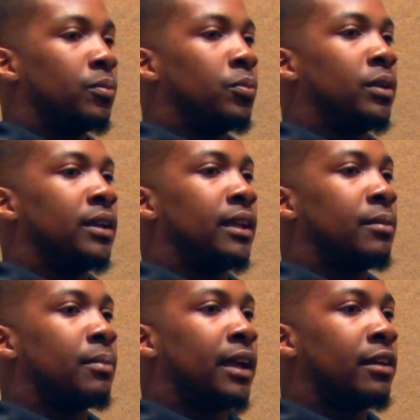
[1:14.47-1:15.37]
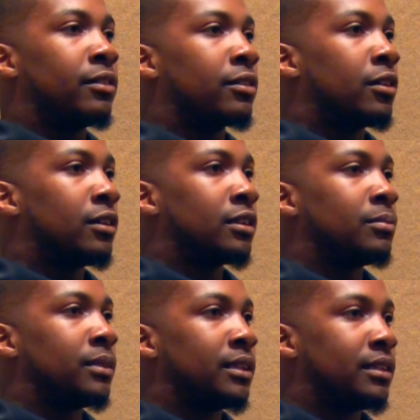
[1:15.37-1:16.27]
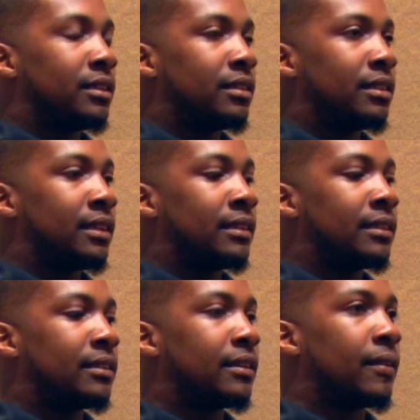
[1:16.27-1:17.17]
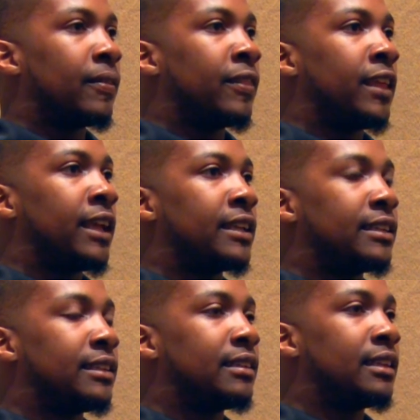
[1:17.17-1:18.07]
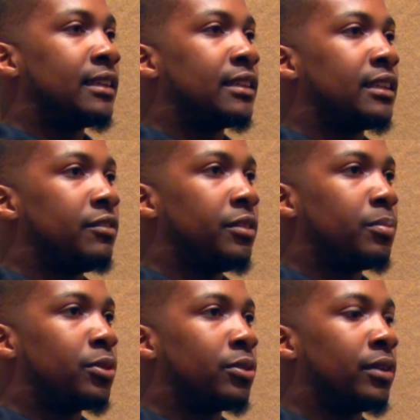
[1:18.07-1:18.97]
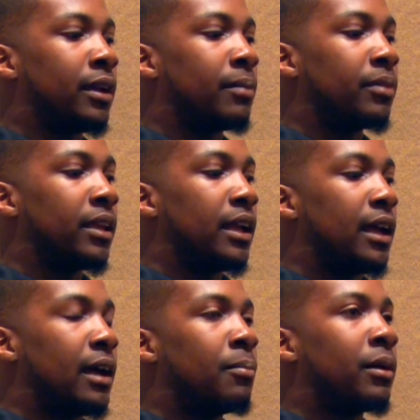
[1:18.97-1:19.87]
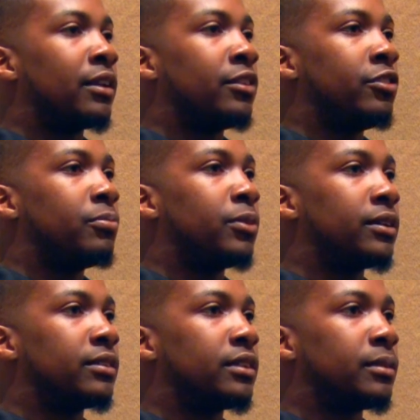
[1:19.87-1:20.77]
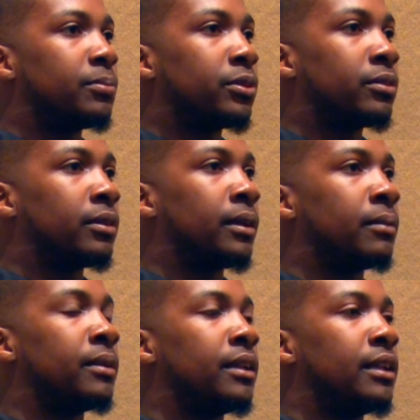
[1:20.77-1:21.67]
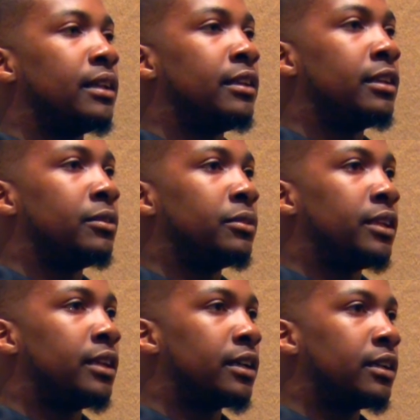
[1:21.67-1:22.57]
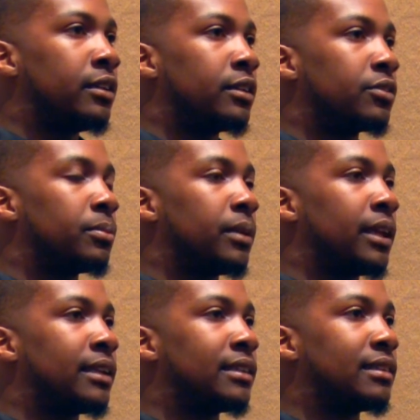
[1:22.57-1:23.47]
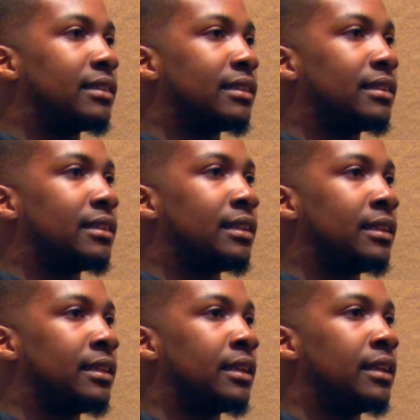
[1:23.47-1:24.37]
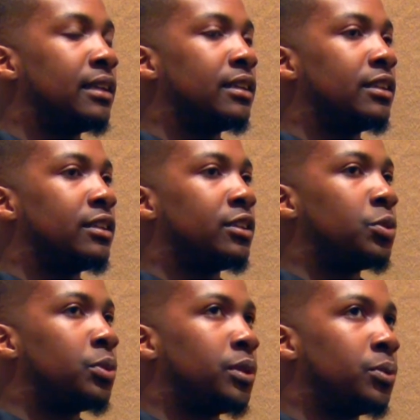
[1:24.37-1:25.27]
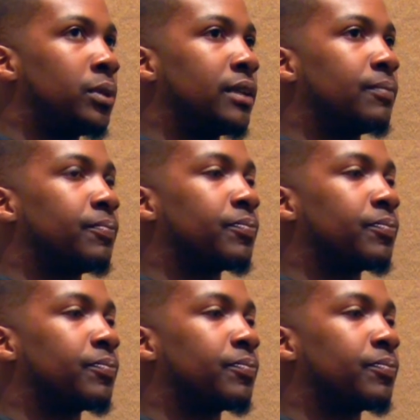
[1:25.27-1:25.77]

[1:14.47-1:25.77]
one day my elder calls me and she says that she seen the T V program about a youth partnership program dealing with young adults from age sixteen to twenty-one.